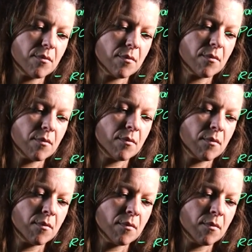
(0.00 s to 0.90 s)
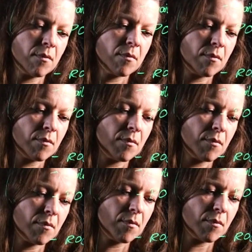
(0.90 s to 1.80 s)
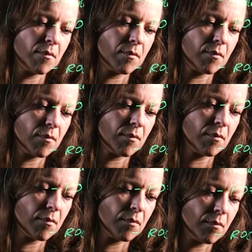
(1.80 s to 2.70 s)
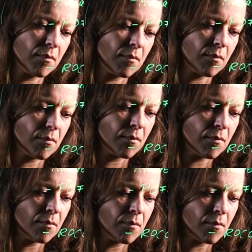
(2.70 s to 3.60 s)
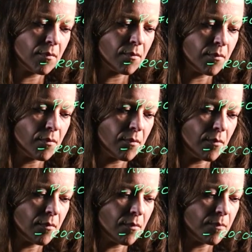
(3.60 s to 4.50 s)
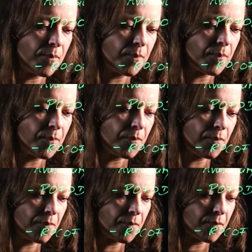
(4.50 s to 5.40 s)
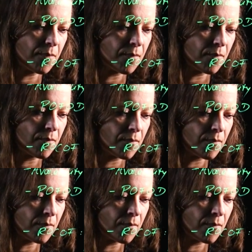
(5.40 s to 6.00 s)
[no speech]